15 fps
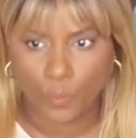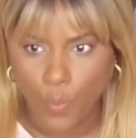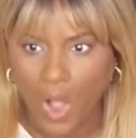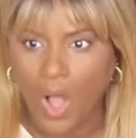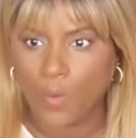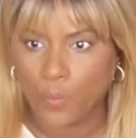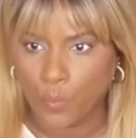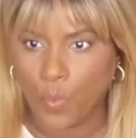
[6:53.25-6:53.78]

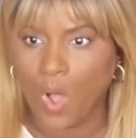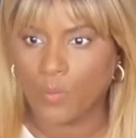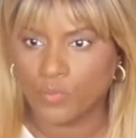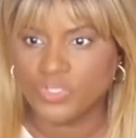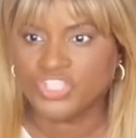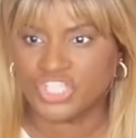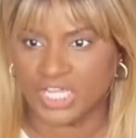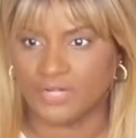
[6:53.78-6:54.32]

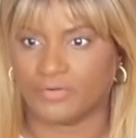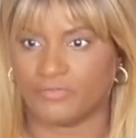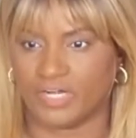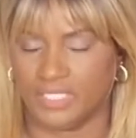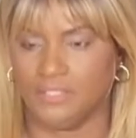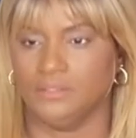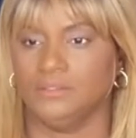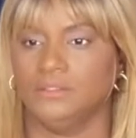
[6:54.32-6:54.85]
what we
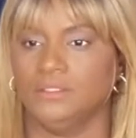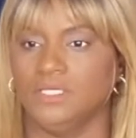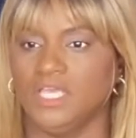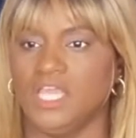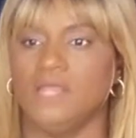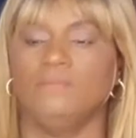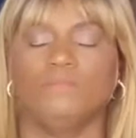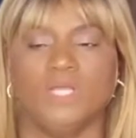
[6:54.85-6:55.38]
generate
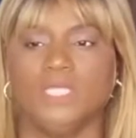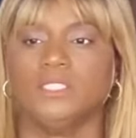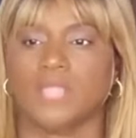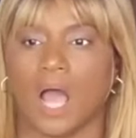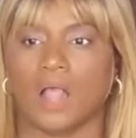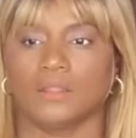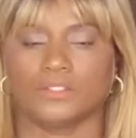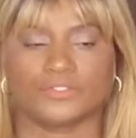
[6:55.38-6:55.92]
in
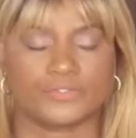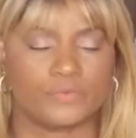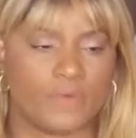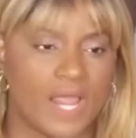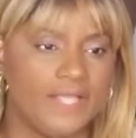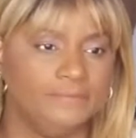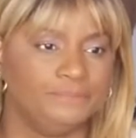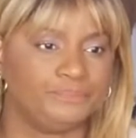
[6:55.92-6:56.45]
dollars,
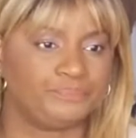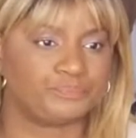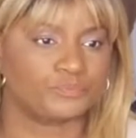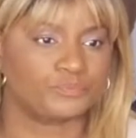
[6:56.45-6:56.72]
right?